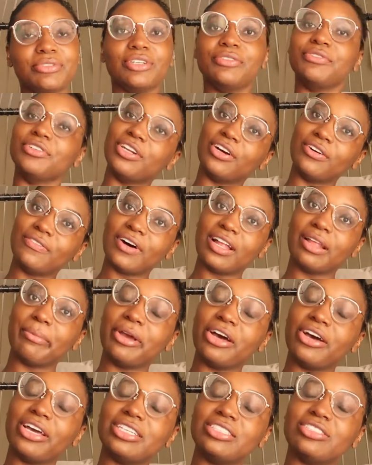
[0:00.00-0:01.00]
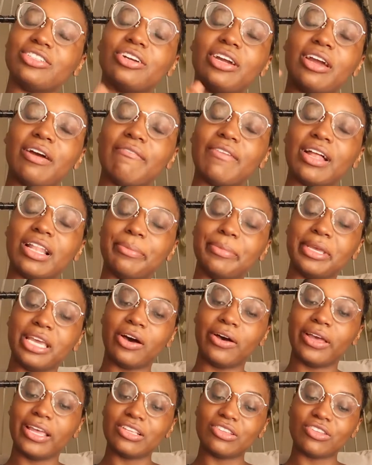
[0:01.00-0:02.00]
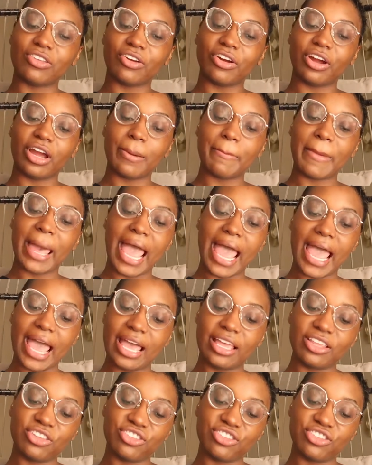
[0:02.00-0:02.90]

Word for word: so if you don't follow me on Instagram, follow me on Instagram at